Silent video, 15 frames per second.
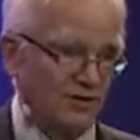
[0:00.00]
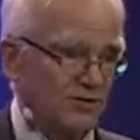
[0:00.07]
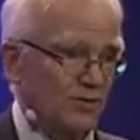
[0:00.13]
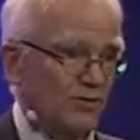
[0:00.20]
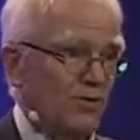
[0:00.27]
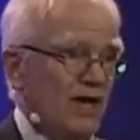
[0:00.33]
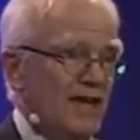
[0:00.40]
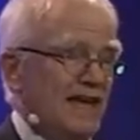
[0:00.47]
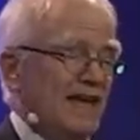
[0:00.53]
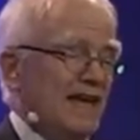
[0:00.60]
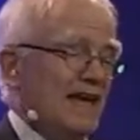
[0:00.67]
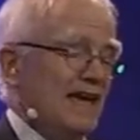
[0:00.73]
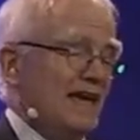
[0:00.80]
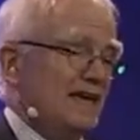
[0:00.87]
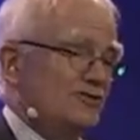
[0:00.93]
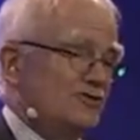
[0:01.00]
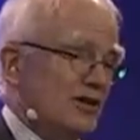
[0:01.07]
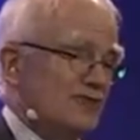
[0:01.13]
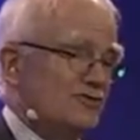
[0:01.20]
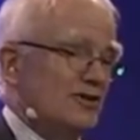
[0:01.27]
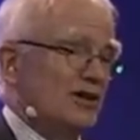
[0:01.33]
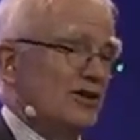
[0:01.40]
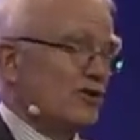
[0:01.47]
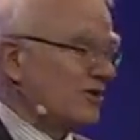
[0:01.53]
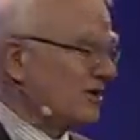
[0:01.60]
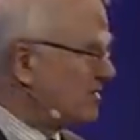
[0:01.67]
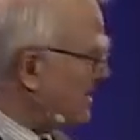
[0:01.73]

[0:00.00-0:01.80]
So essentially, you could